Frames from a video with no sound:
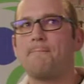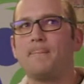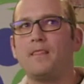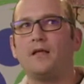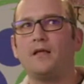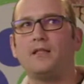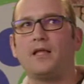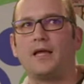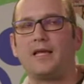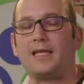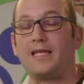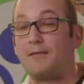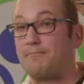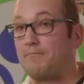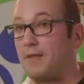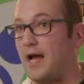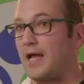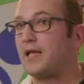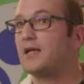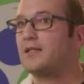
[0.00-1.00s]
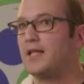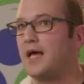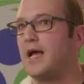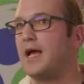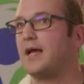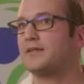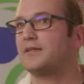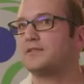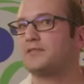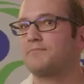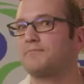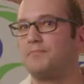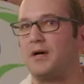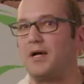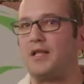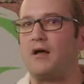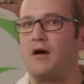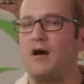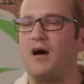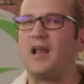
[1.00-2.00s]
like in my class,
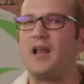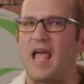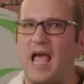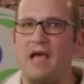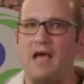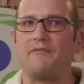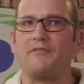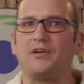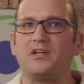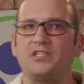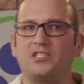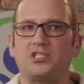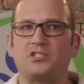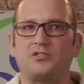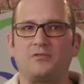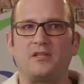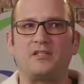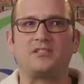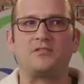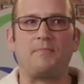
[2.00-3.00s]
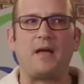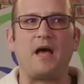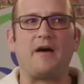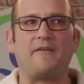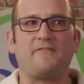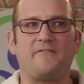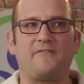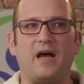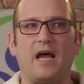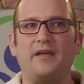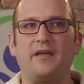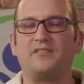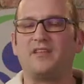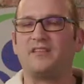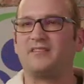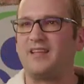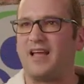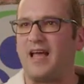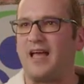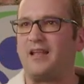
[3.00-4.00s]
but on average, it's, it's about 5 to
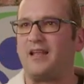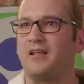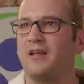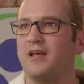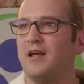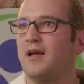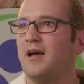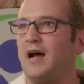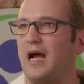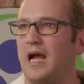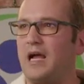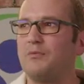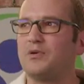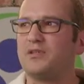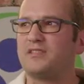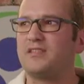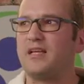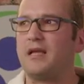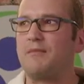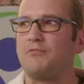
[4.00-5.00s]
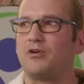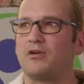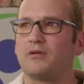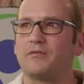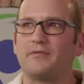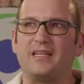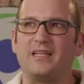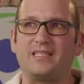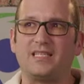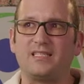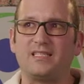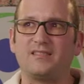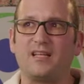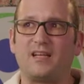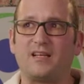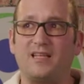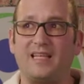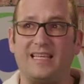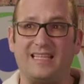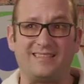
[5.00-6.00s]
10. I would say more
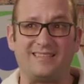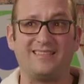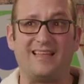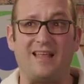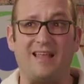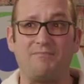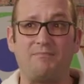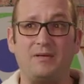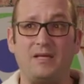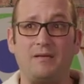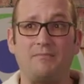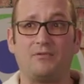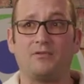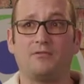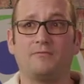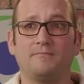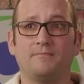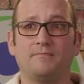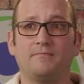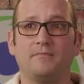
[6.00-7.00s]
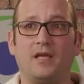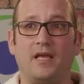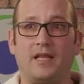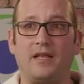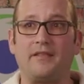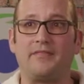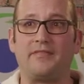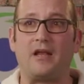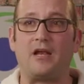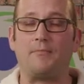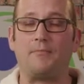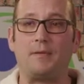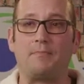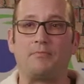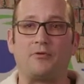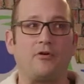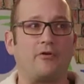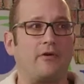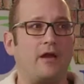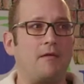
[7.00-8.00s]
realistically, it's 10 people in a therapy
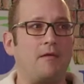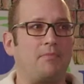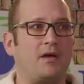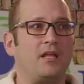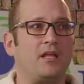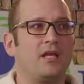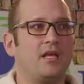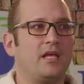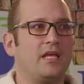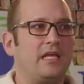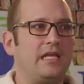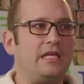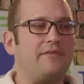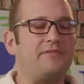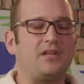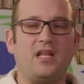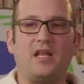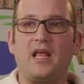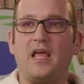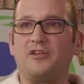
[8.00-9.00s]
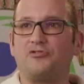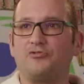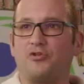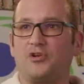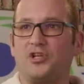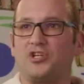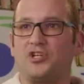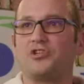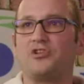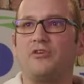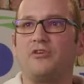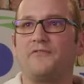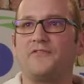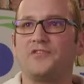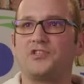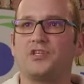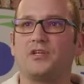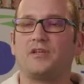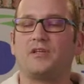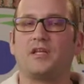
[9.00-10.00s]
program, but even in a traditional
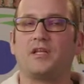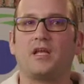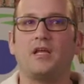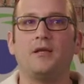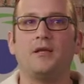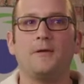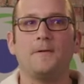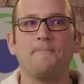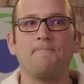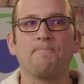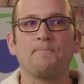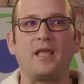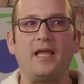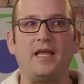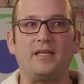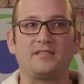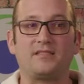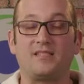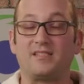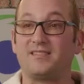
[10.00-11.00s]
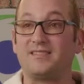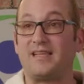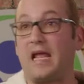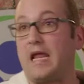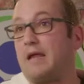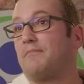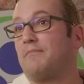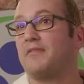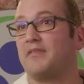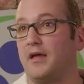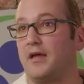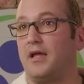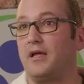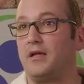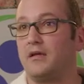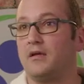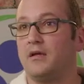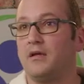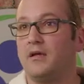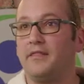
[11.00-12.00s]
facility, it's the same thing.
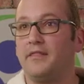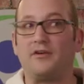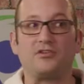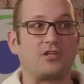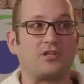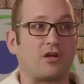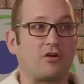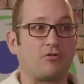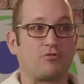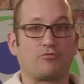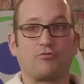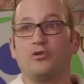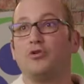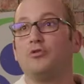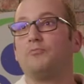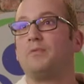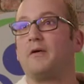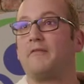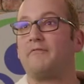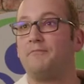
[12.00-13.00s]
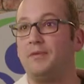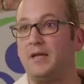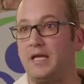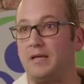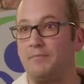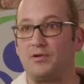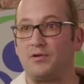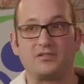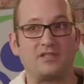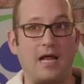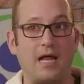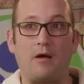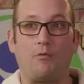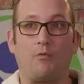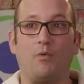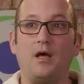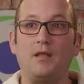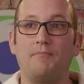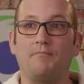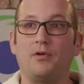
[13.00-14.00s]
There's a group of people. It's not
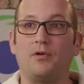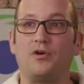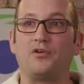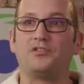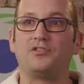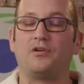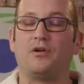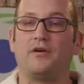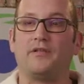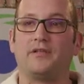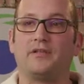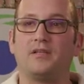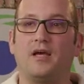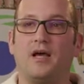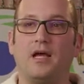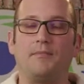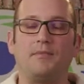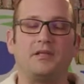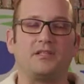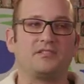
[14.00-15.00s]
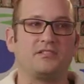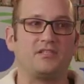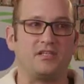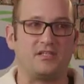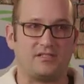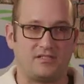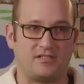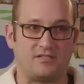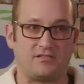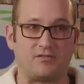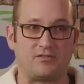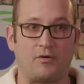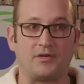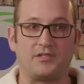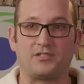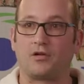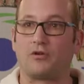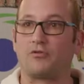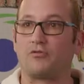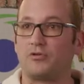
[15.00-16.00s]
one person all the time. It's, just, it's always
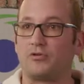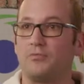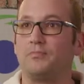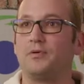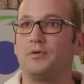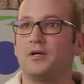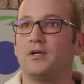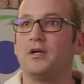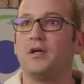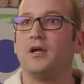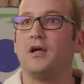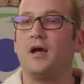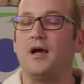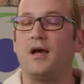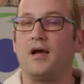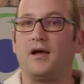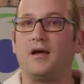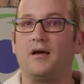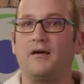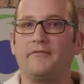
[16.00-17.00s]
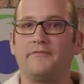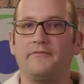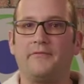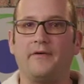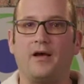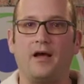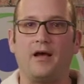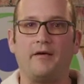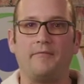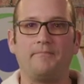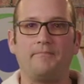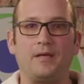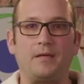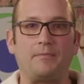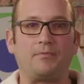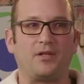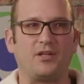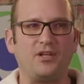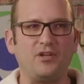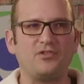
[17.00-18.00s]
a group of uh,
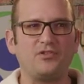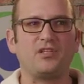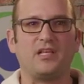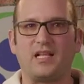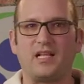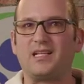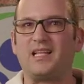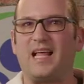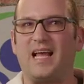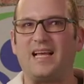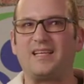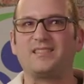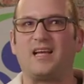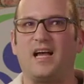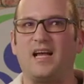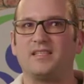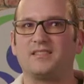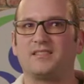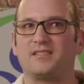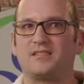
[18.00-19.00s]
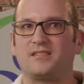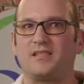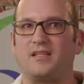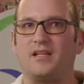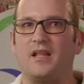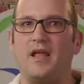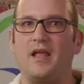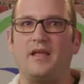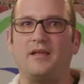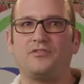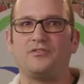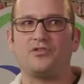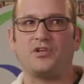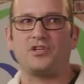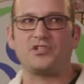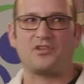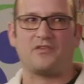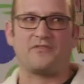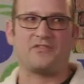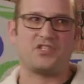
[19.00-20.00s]
people. And usually the class sizes in a
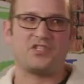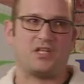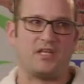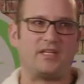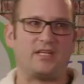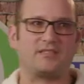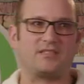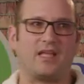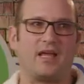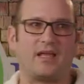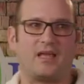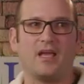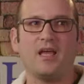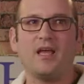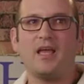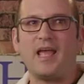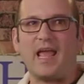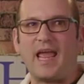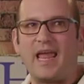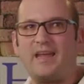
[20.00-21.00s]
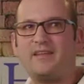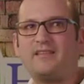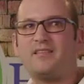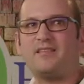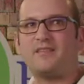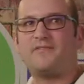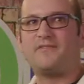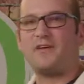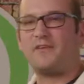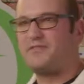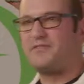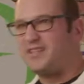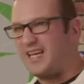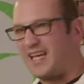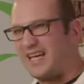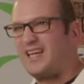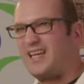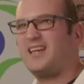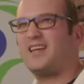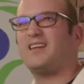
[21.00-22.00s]
traditional facility is like 8 to
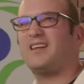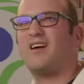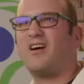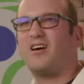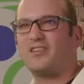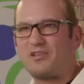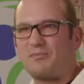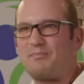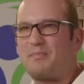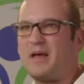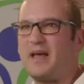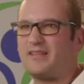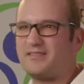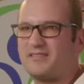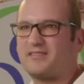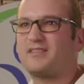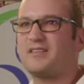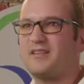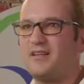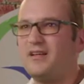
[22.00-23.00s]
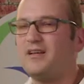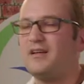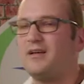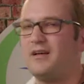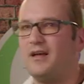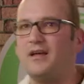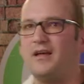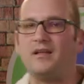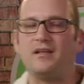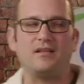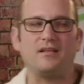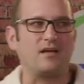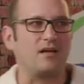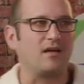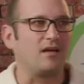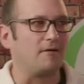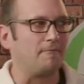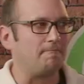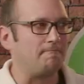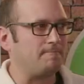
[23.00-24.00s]
15, all depends. And um,